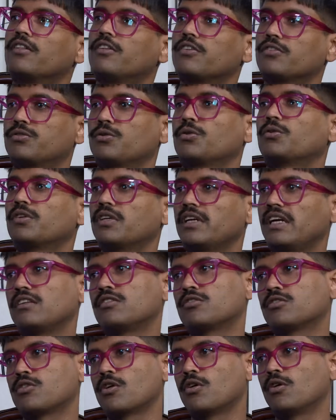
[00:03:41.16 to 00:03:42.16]
the story
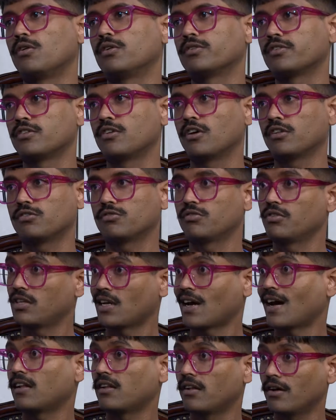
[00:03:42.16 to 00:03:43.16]
is told not through
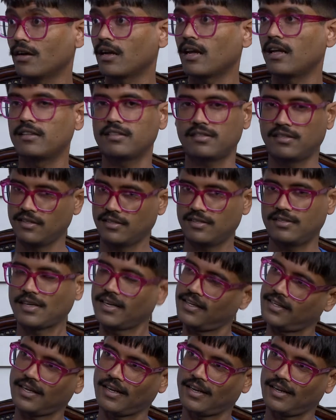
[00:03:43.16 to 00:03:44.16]
dialogue, it's the
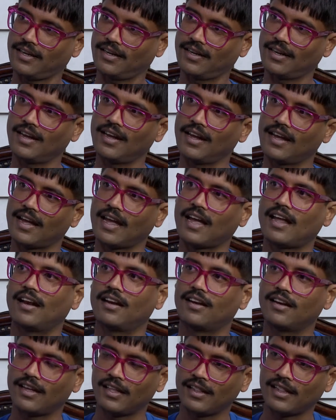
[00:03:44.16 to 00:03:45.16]
setting.
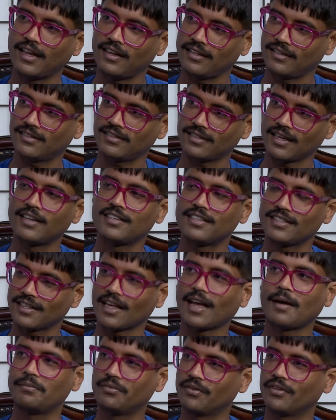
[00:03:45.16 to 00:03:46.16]
And I just
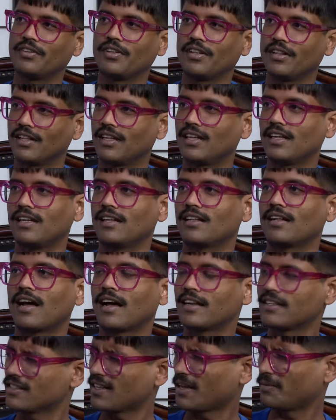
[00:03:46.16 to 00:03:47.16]
absolutely
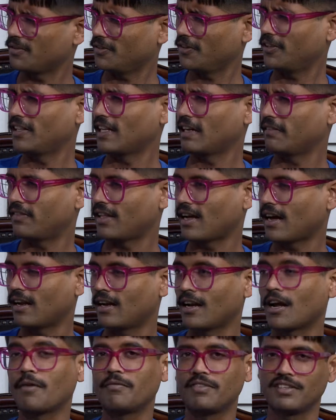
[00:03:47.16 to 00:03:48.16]
love that.
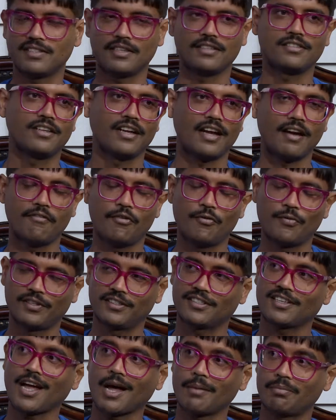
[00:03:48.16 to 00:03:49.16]
Now obviously it's not
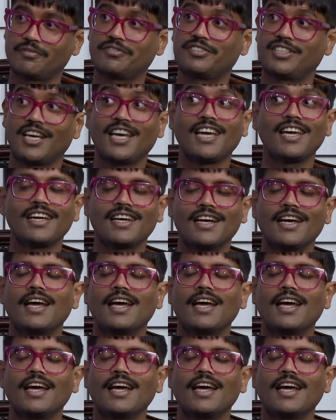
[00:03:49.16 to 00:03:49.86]
everyone's cup of tea,